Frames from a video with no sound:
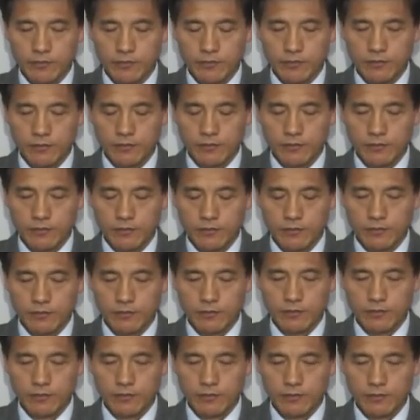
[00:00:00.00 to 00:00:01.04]

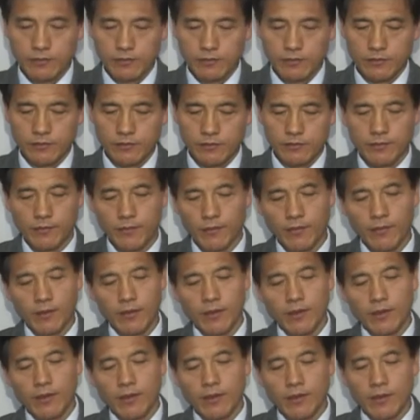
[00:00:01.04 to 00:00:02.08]

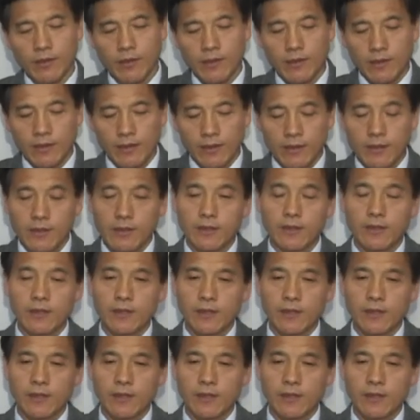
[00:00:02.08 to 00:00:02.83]
[no speech]